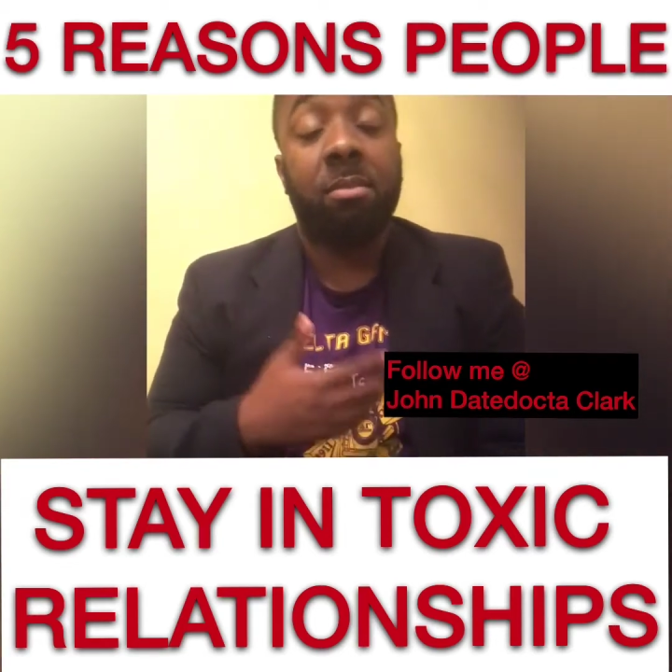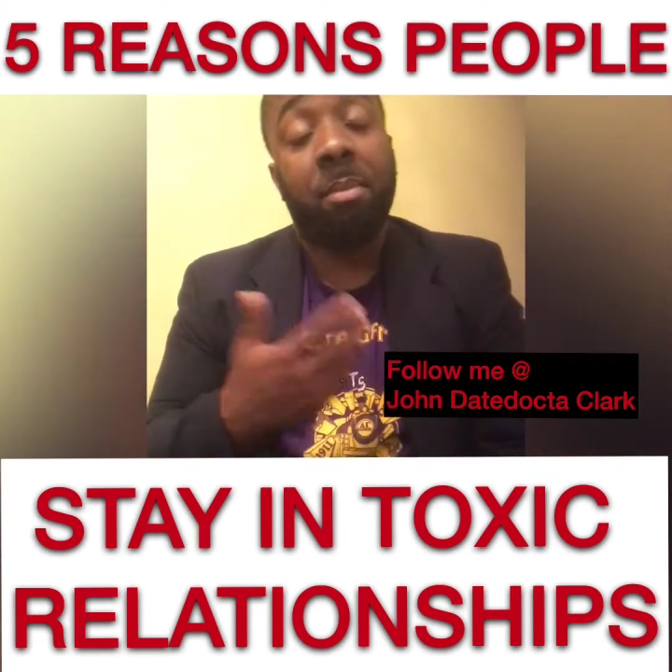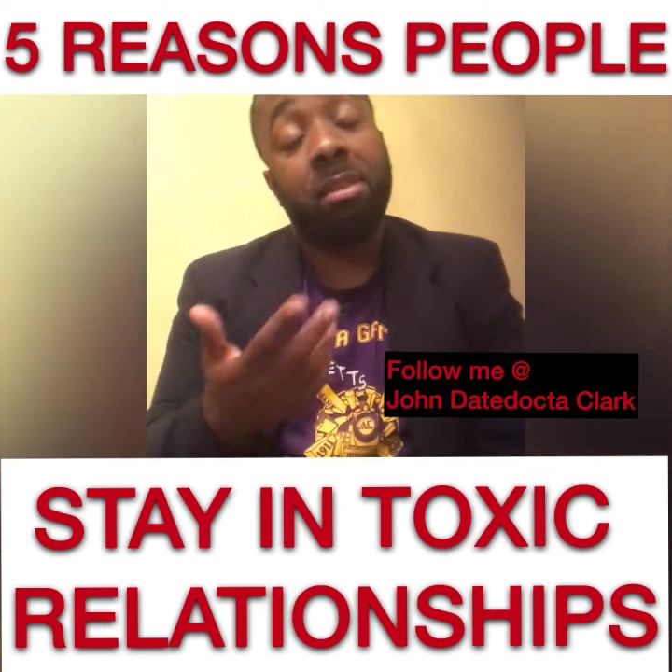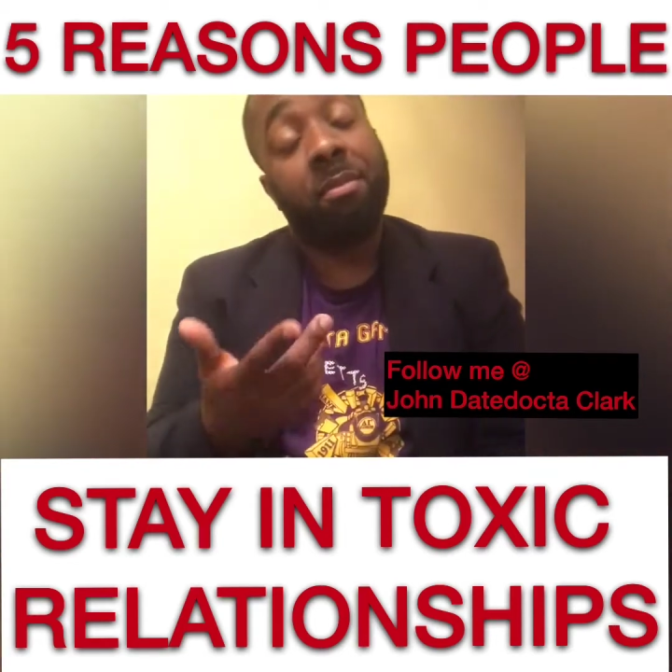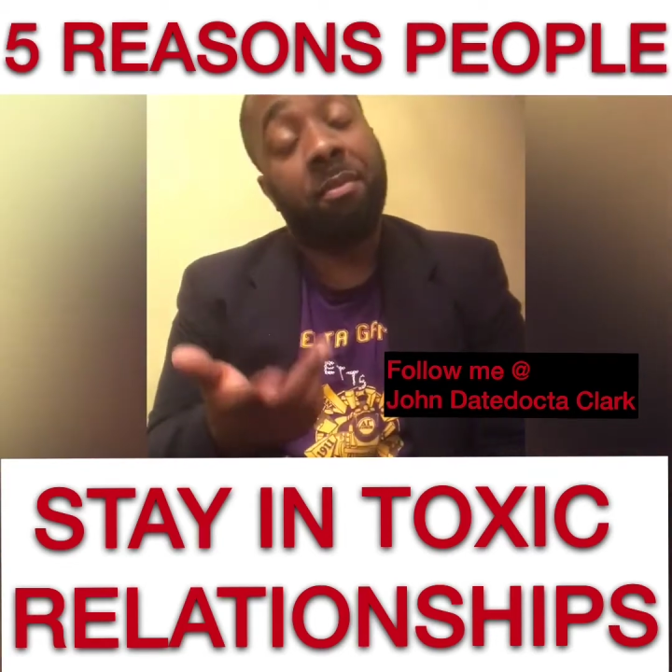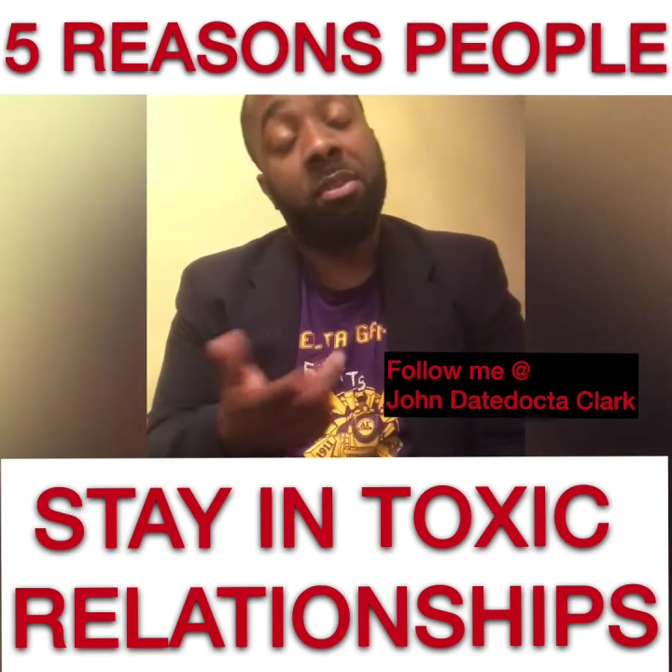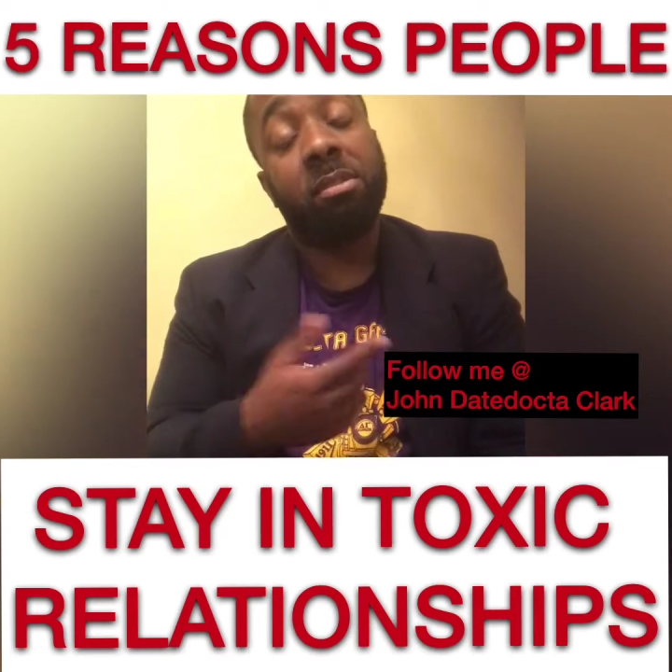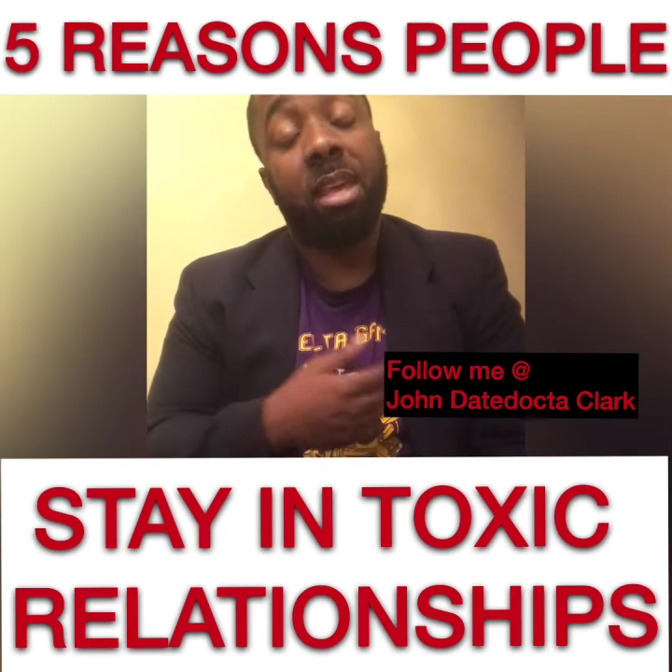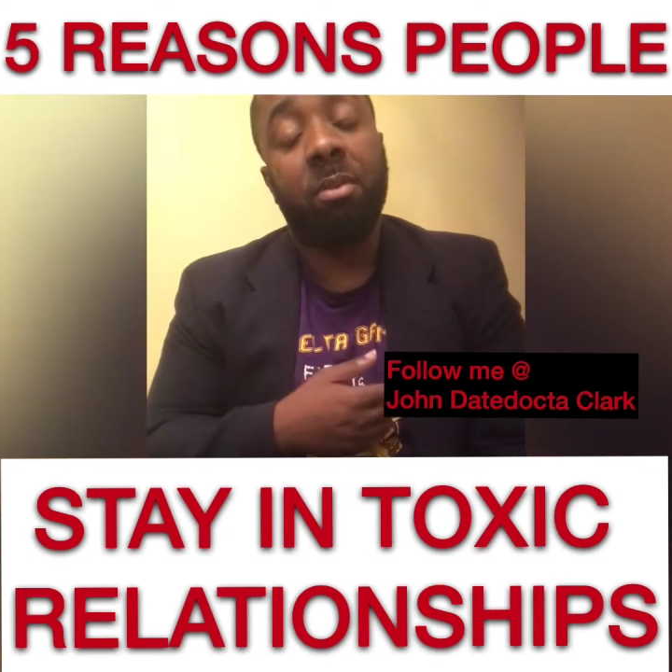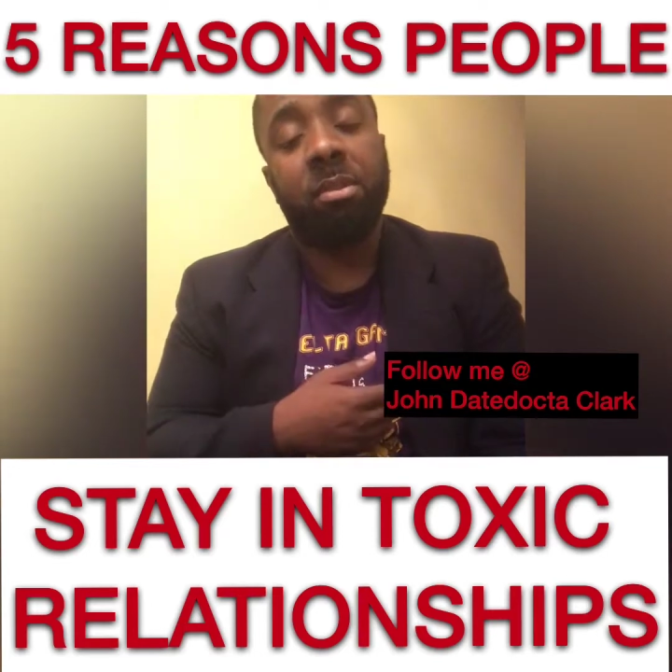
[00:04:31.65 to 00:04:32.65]
The
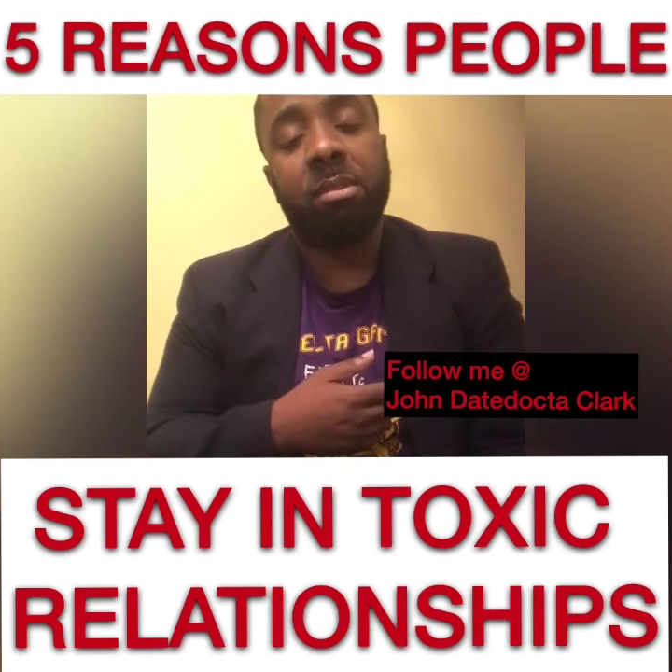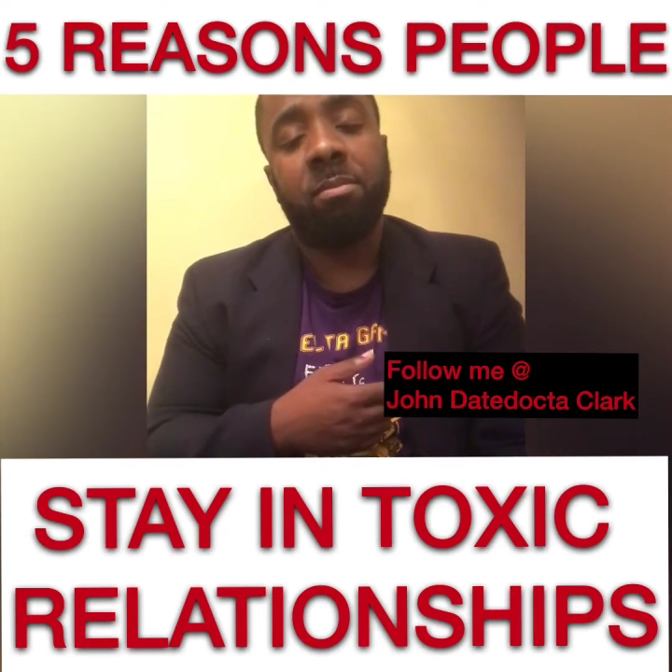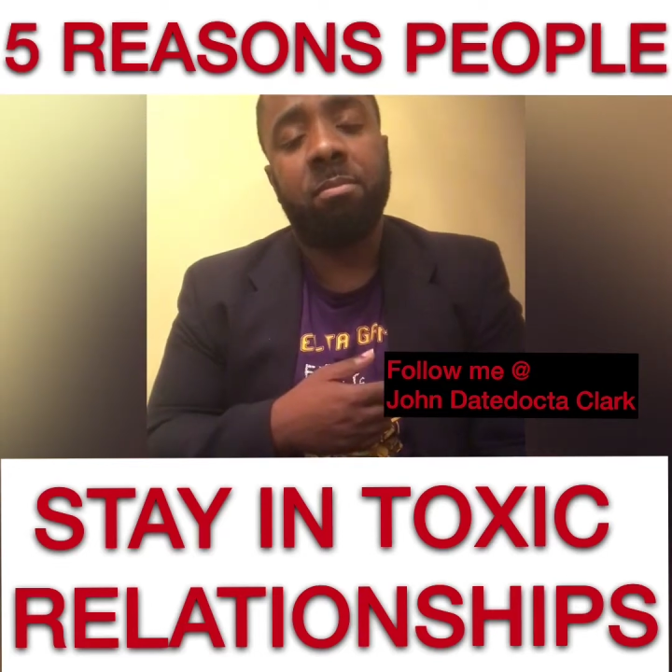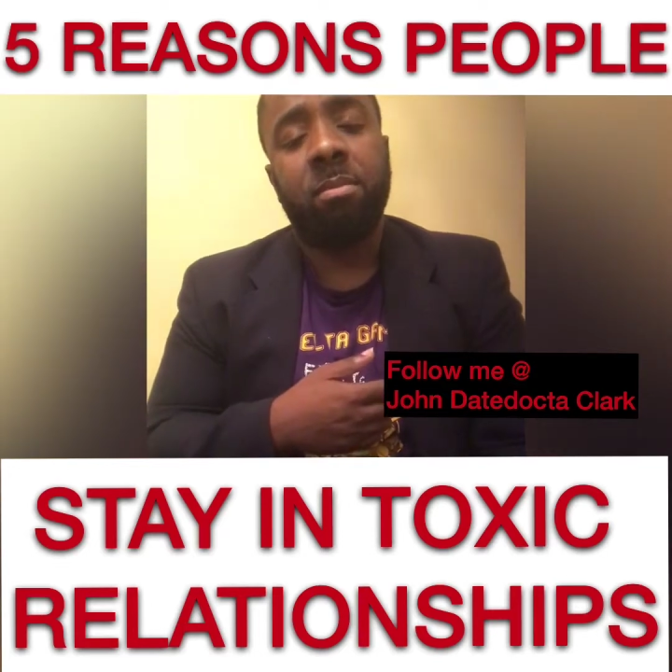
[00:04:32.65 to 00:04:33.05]
first thing was,